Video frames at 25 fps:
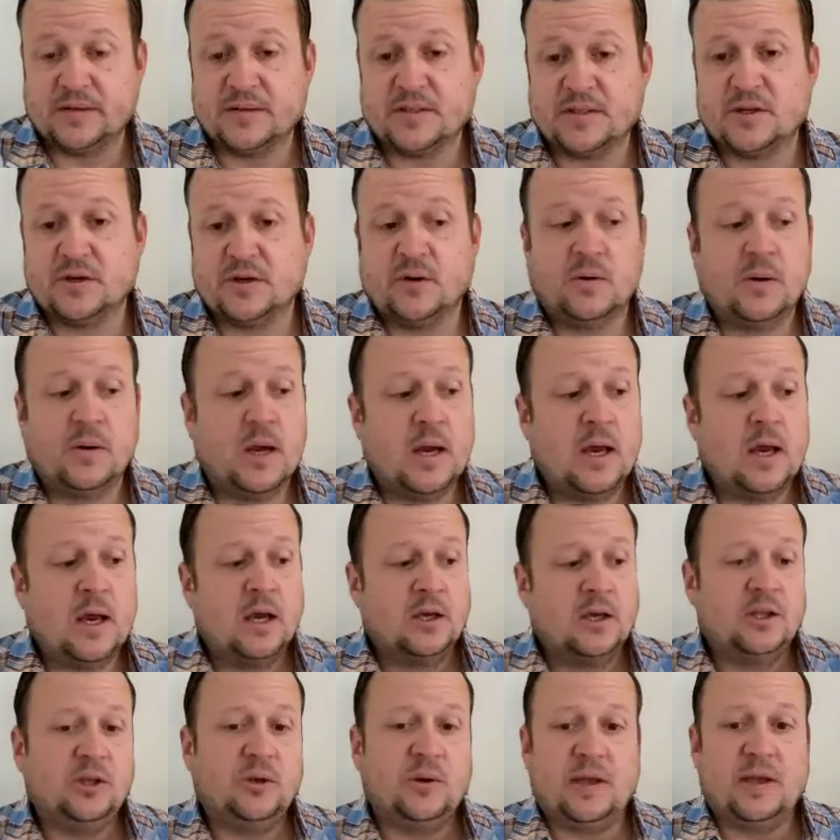So
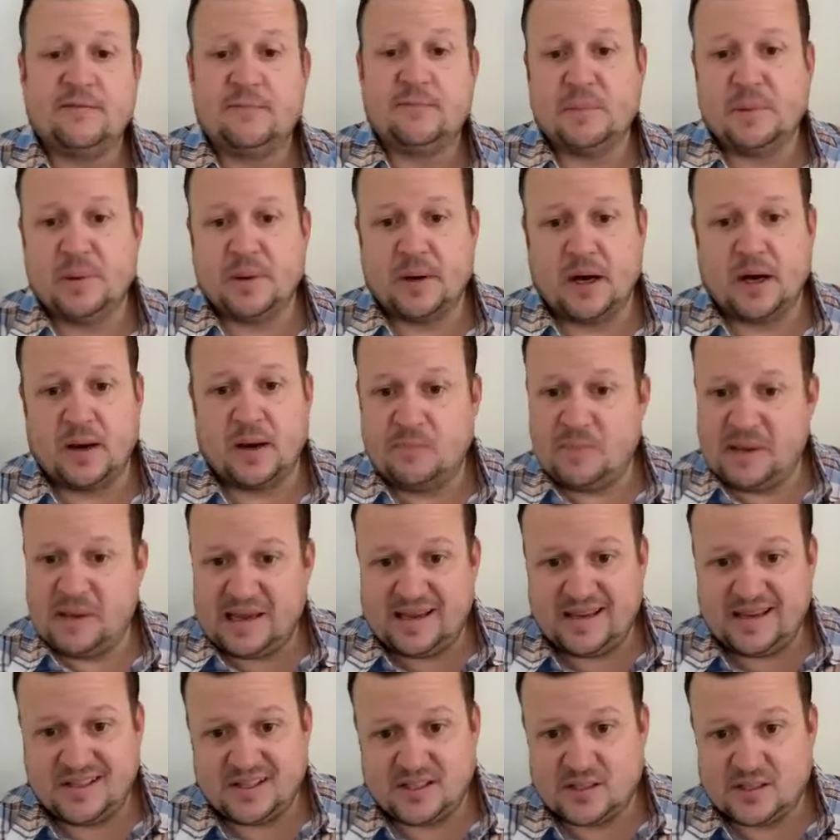you give them a
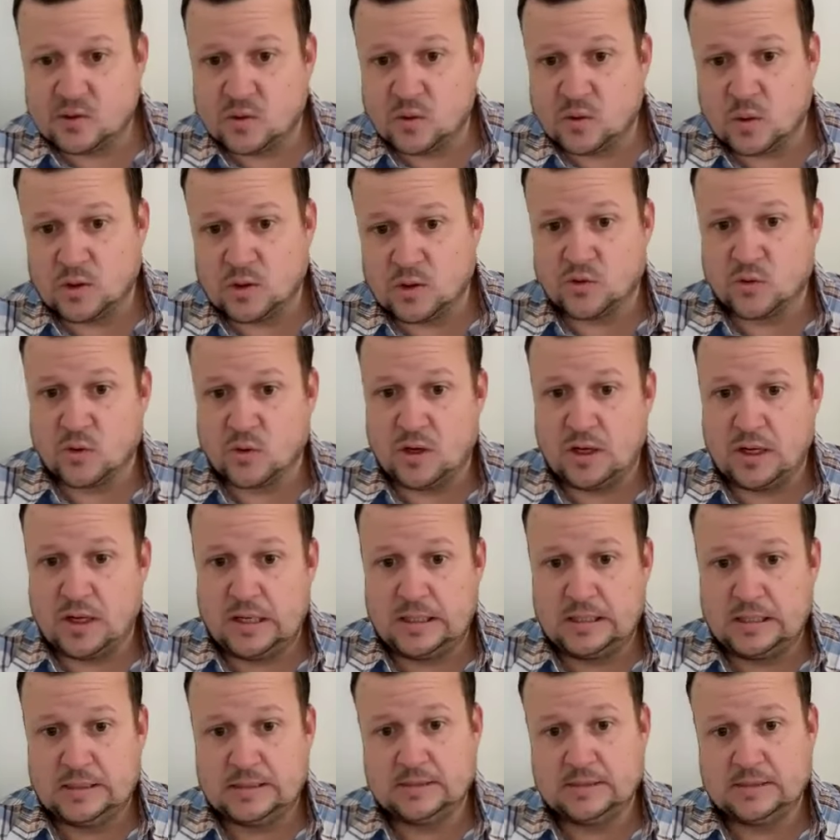base or a
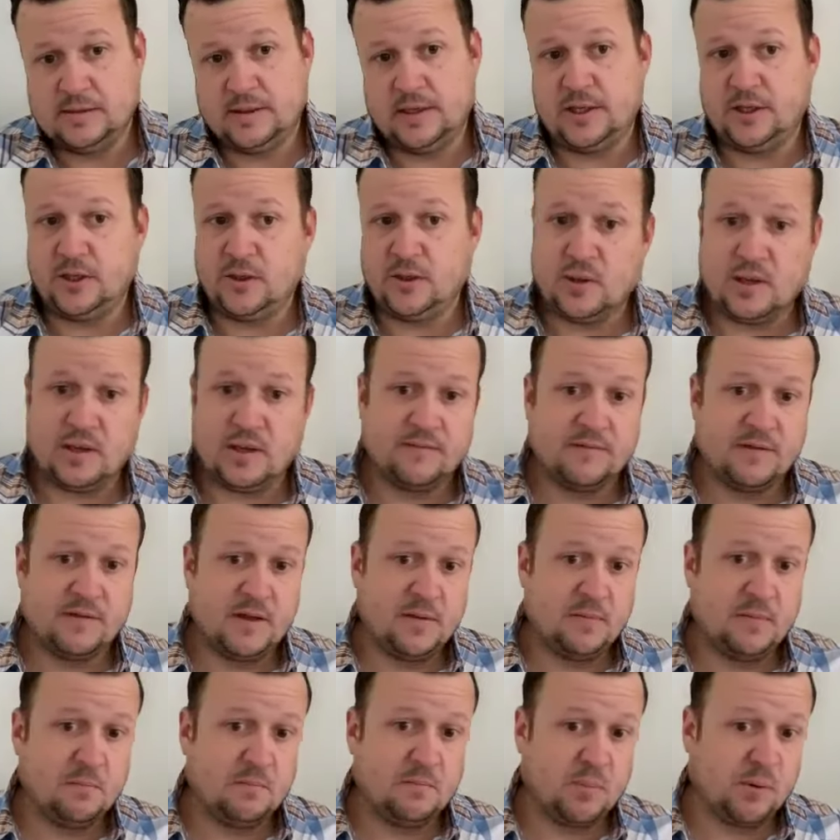draw and you give
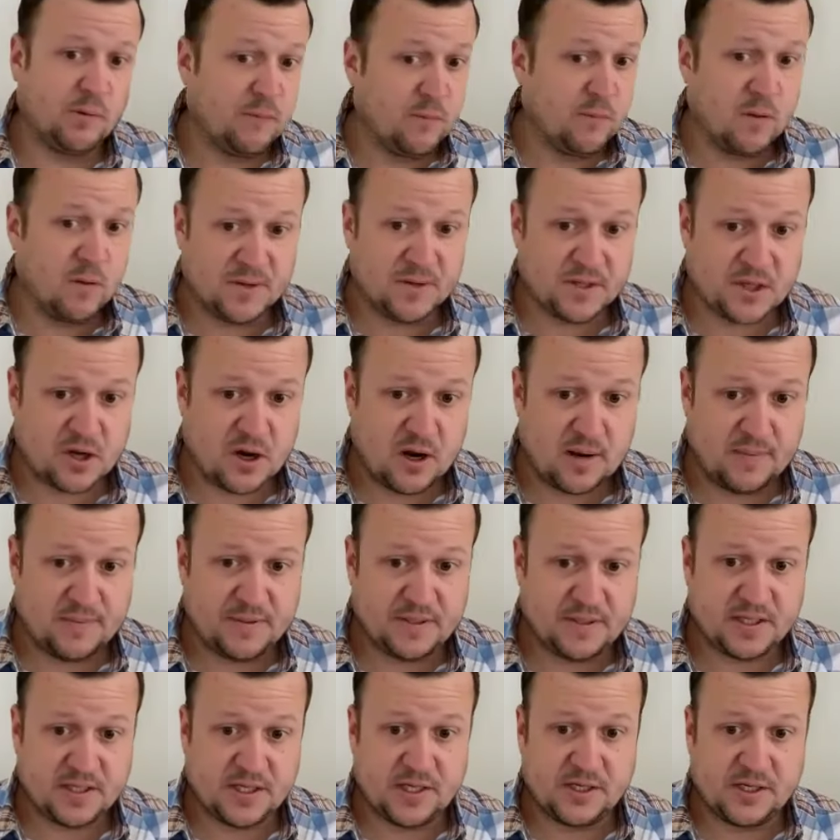them performance
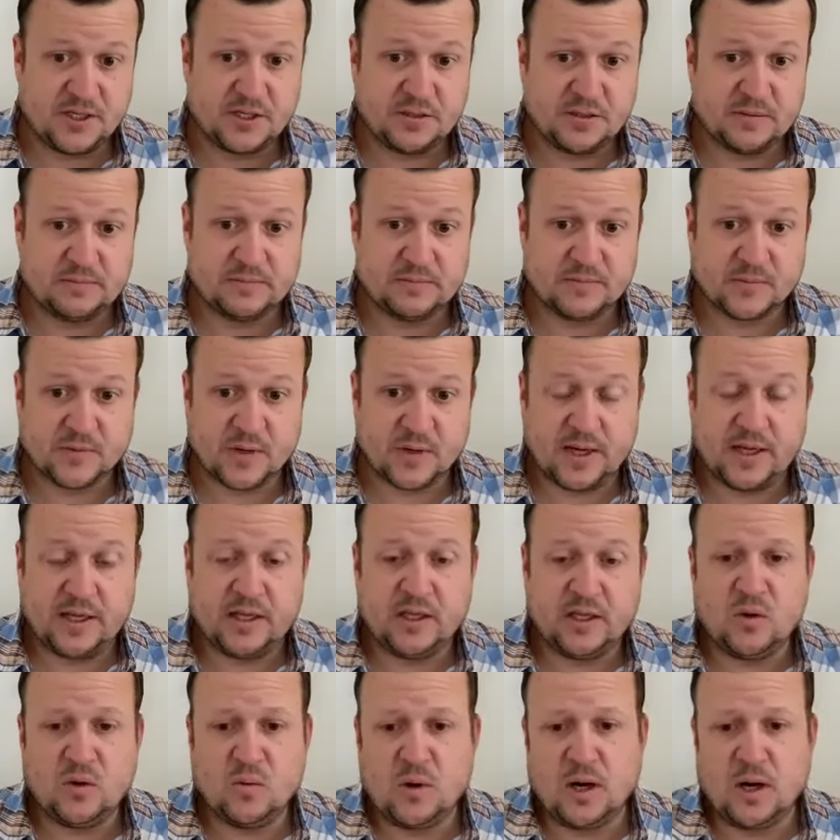compensation, right? And
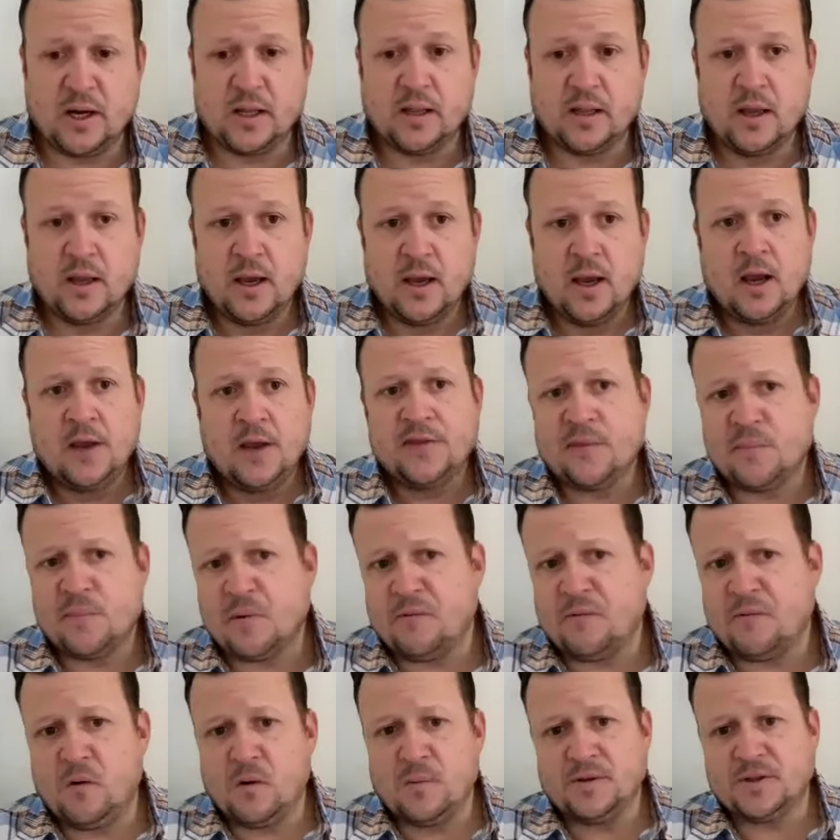you want the
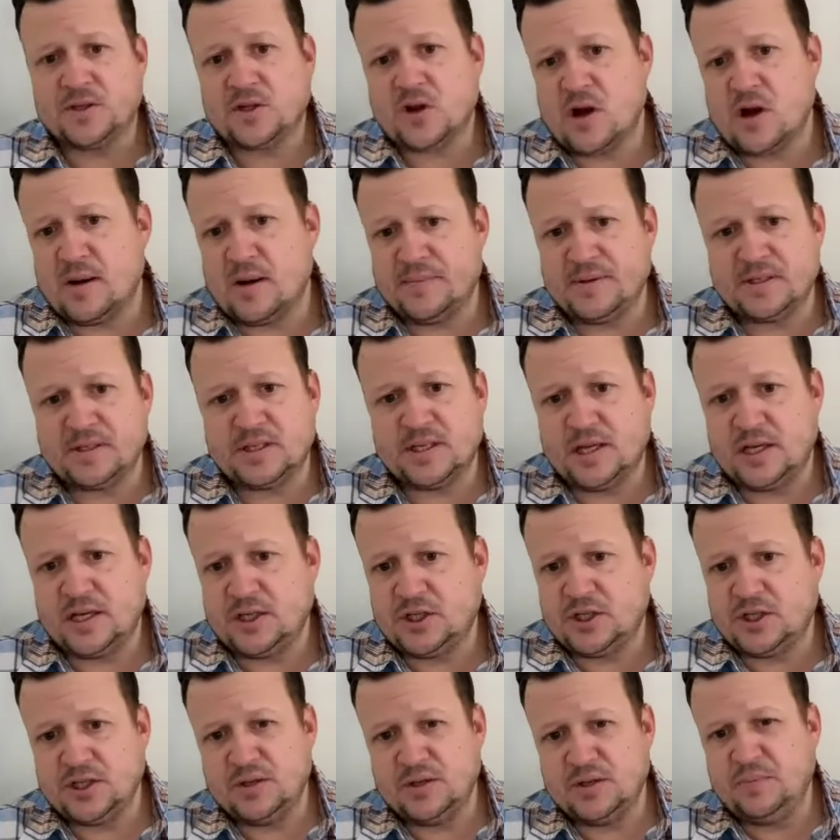performance
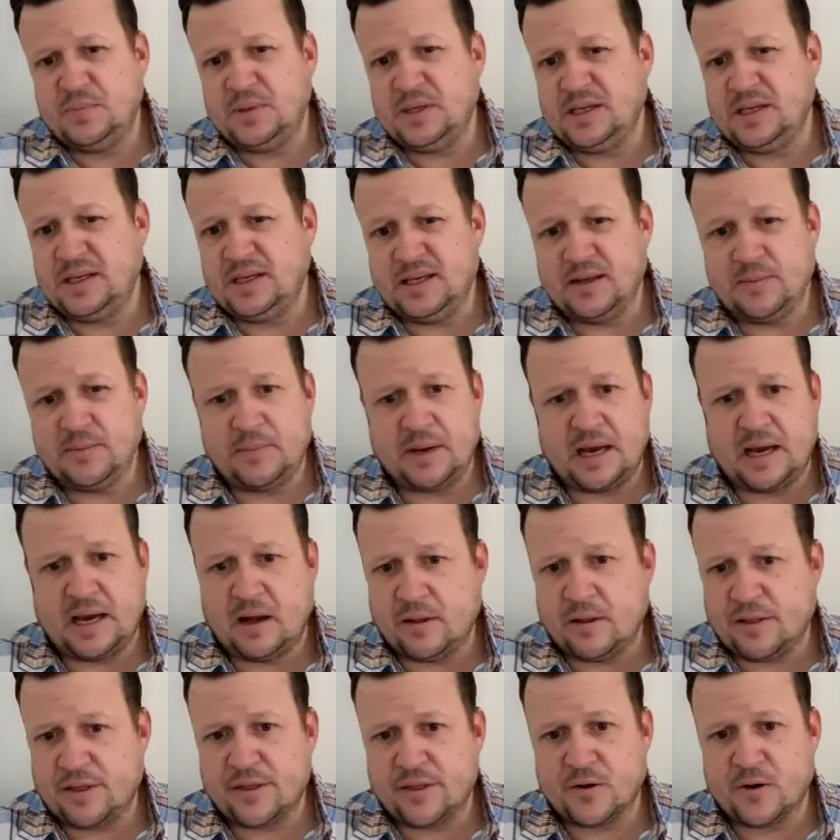compensation to be
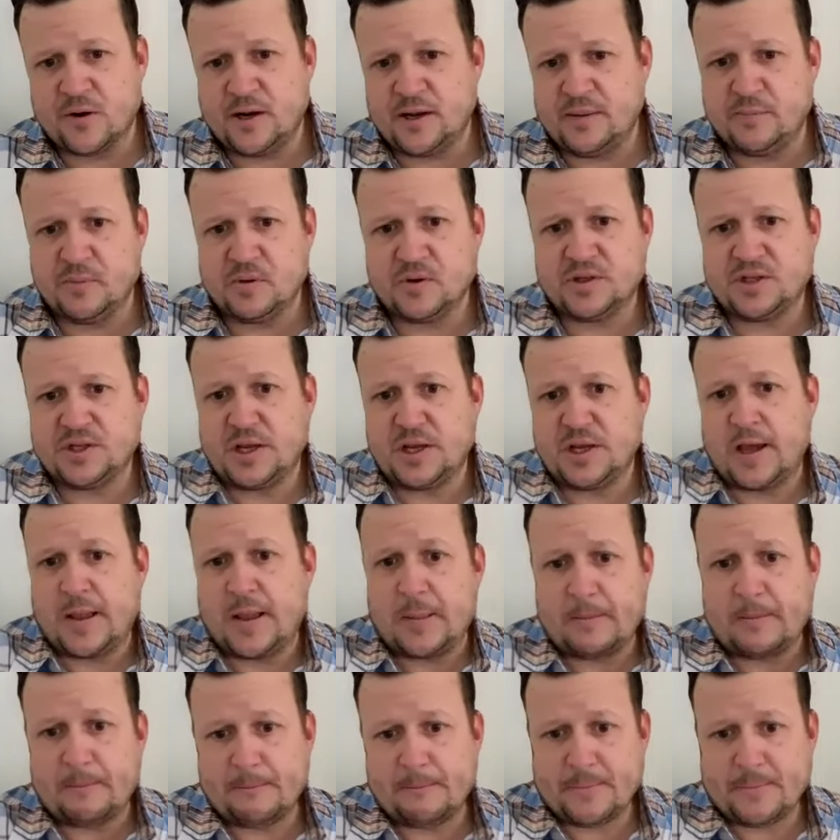about 30%
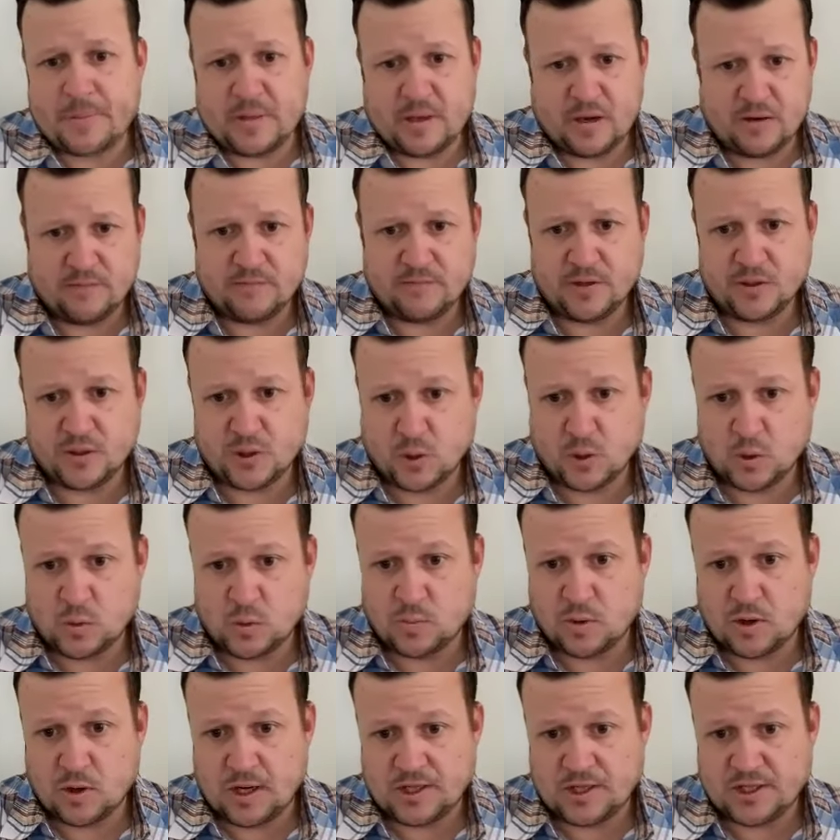of the total
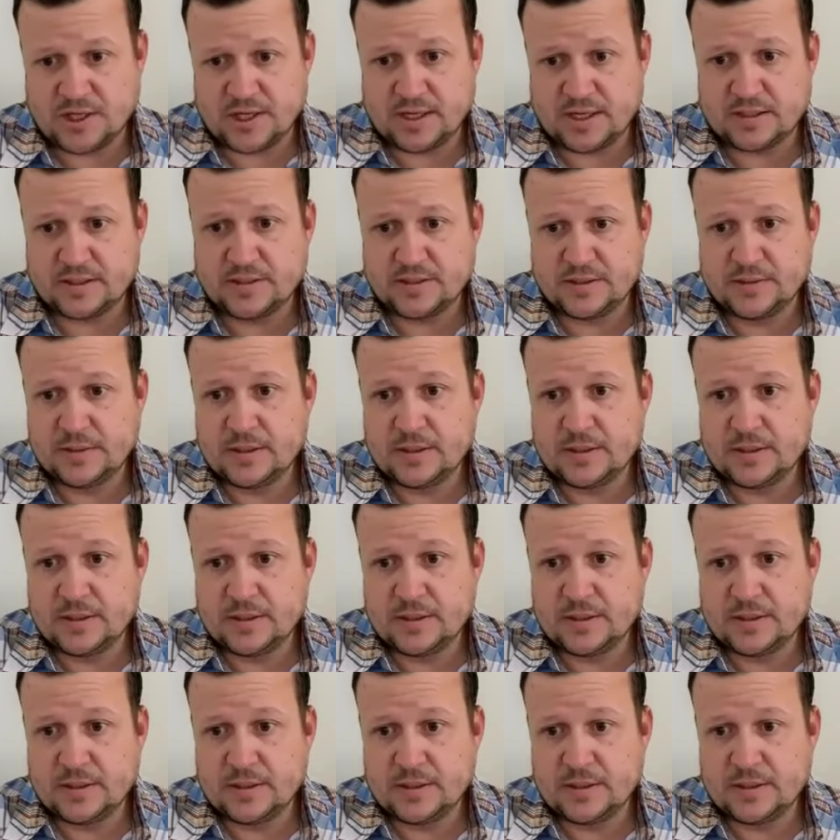project.